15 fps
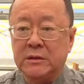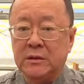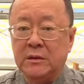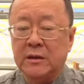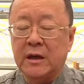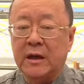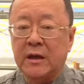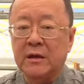
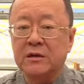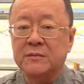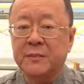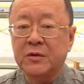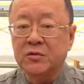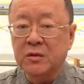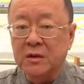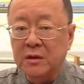okay,
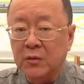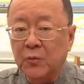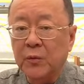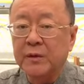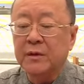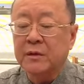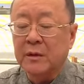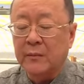especially in the
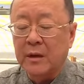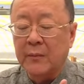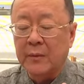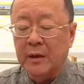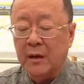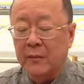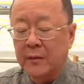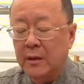wintertime
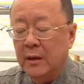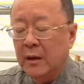coming up.